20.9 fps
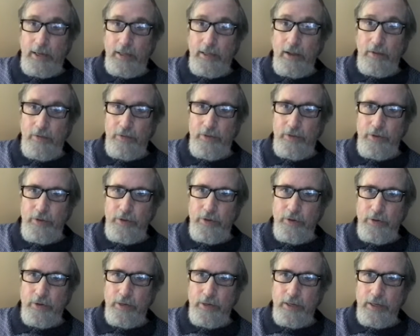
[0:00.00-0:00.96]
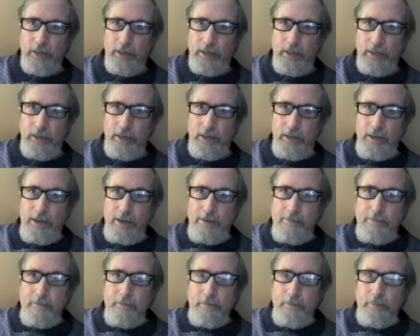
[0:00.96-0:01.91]
Love New York.
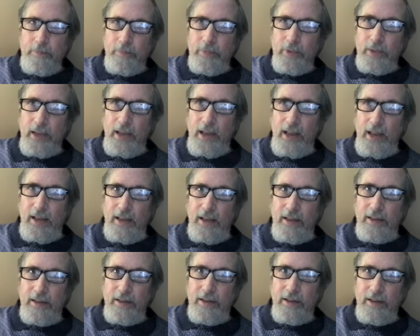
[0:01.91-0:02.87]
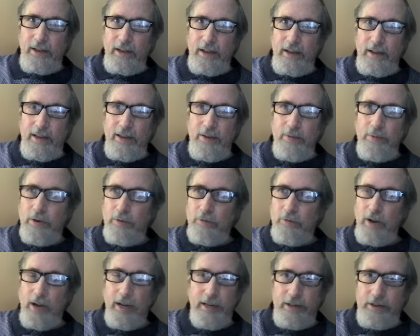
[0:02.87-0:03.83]
And he went
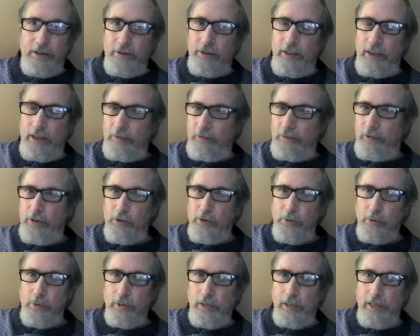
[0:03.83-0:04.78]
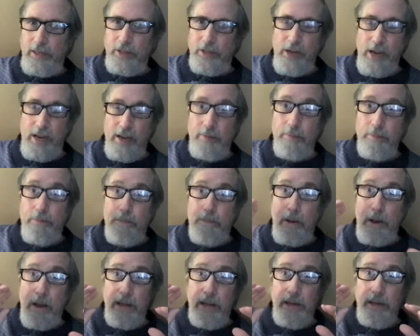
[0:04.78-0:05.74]
right to that visual cliche,
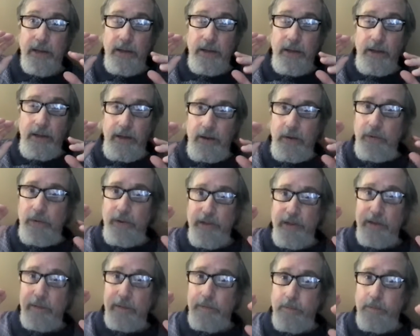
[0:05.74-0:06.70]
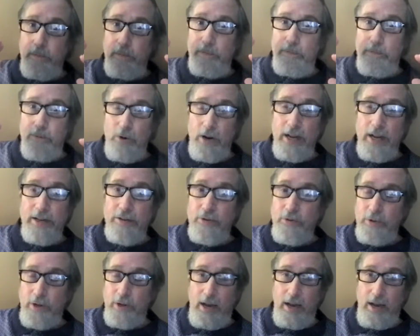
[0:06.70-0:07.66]
but it was in a brand
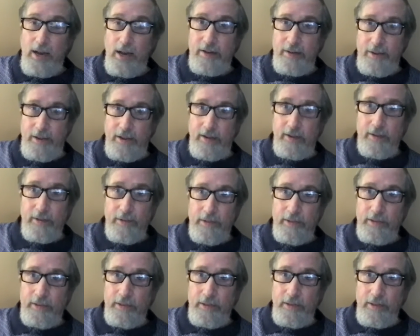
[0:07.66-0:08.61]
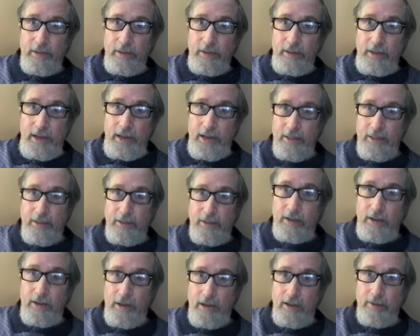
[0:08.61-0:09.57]
new context at the
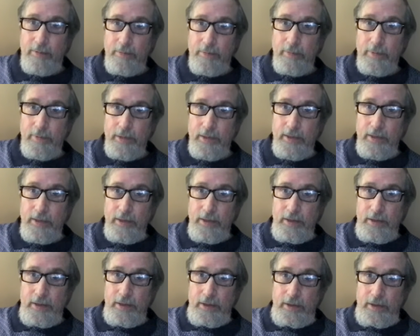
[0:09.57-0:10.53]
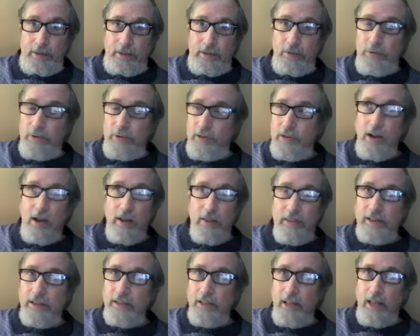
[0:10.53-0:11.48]
time. There was
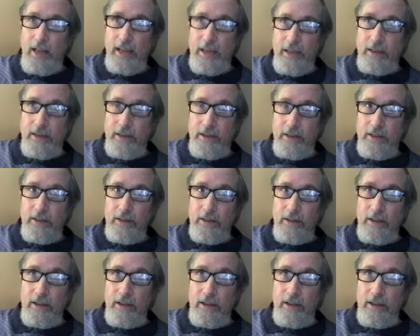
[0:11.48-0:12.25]
nothing like it.